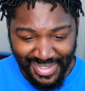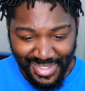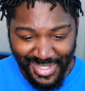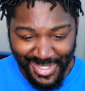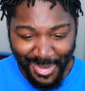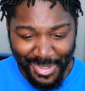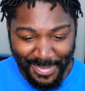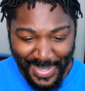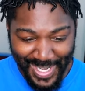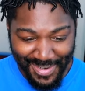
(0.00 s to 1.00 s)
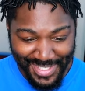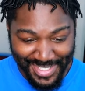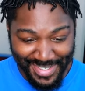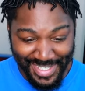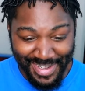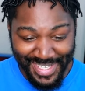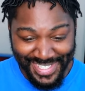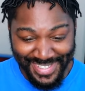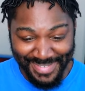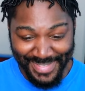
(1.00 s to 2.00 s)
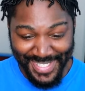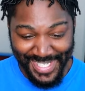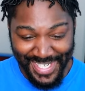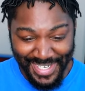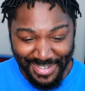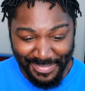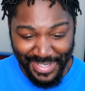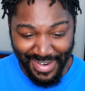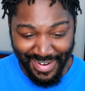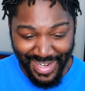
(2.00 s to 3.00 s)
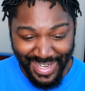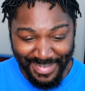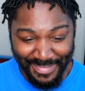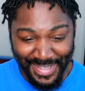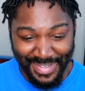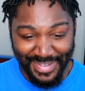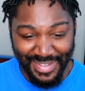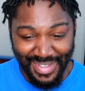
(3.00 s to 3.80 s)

Solar power, so as long as there's some sun, it'll be alright, but